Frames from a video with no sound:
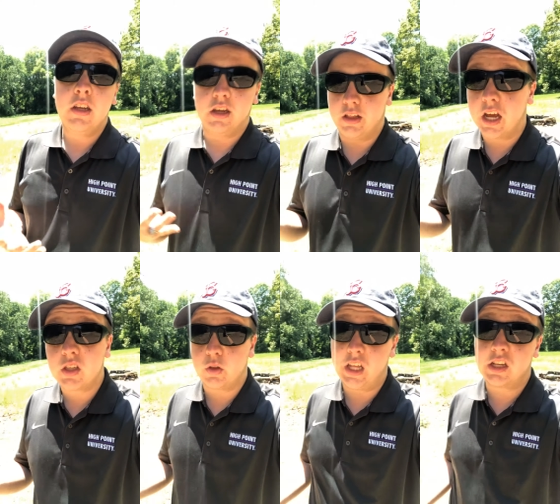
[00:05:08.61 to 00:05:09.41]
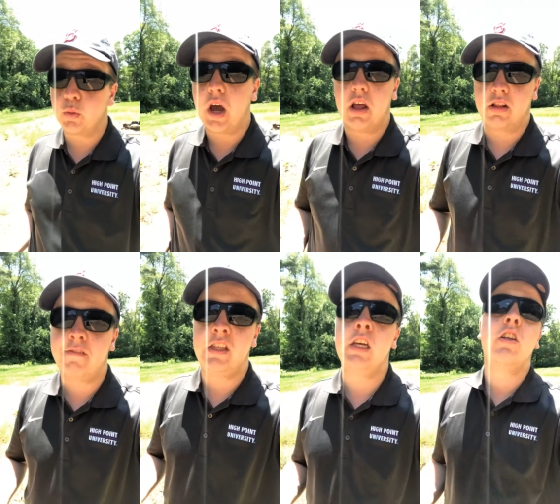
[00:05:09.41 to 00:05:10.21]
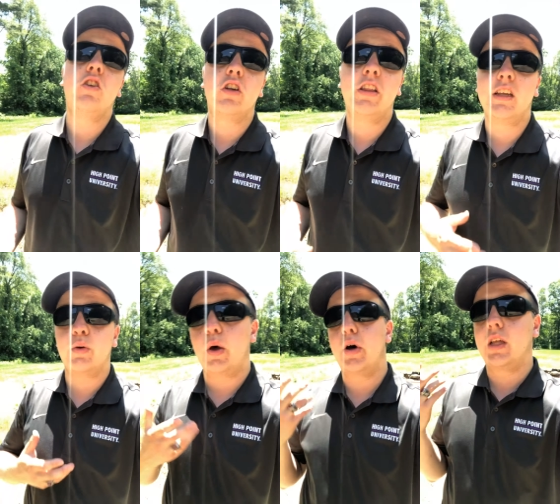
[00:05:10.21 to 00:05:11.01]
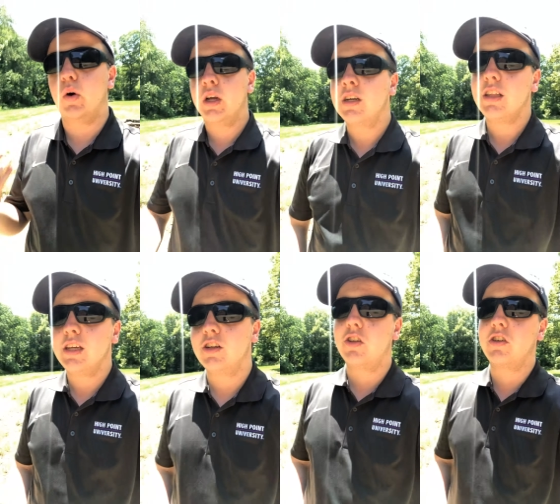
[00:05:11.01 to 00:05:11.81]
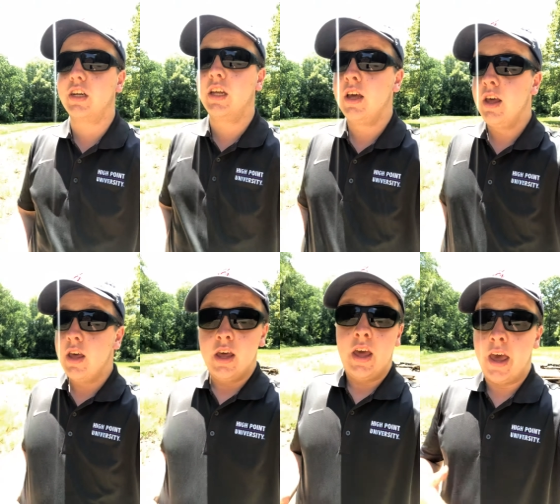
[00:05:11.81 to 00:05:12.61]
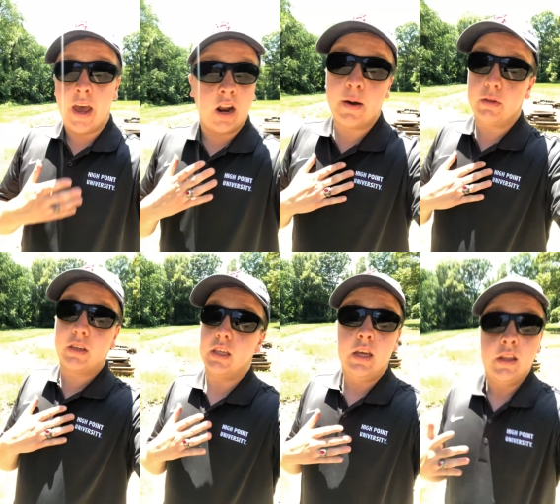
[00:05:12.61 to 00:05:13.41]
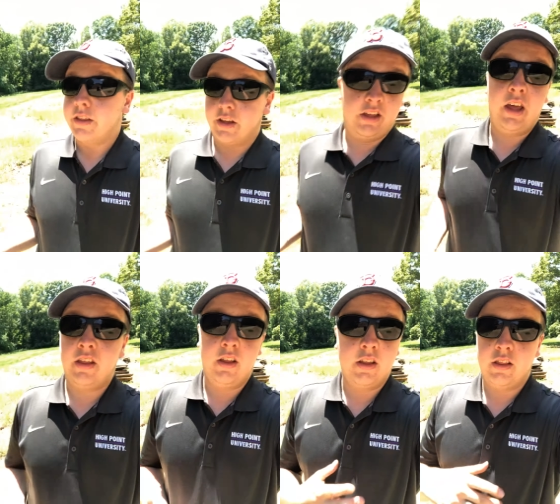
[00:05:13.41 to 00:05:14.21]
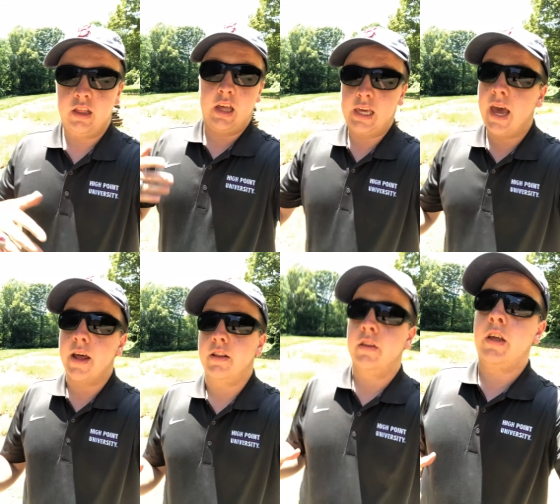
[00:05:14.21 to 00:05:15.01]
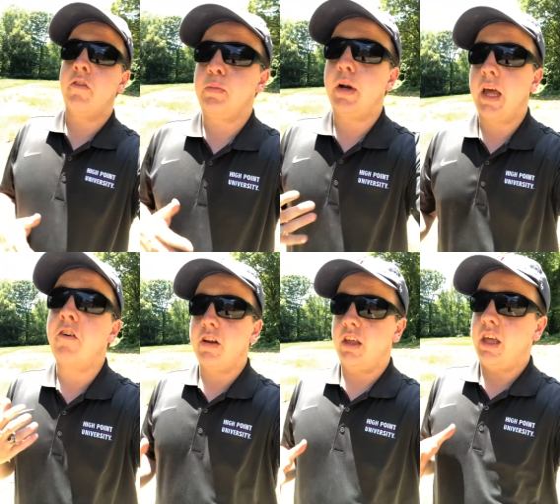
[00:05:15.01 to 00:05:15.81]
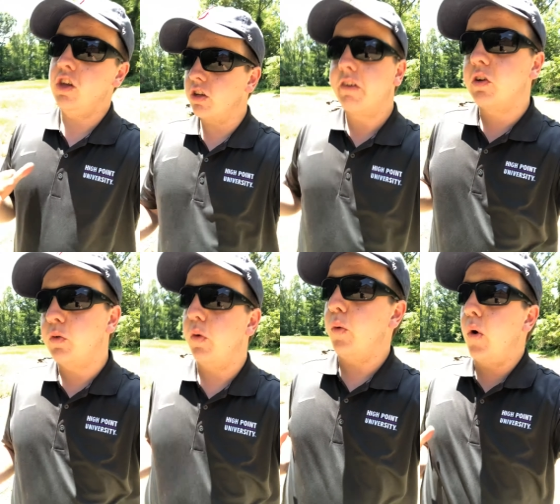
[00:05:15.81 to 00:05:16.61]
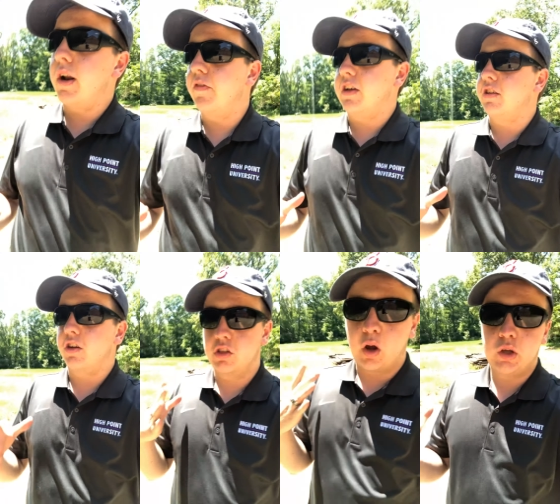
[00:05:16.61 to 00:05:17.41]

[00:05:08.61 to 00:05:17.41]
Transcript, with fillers: And that's that's why I love the industry. That's why I want to go into the industry. And obviously, eh, eh, again, everybody, each and every one of us are so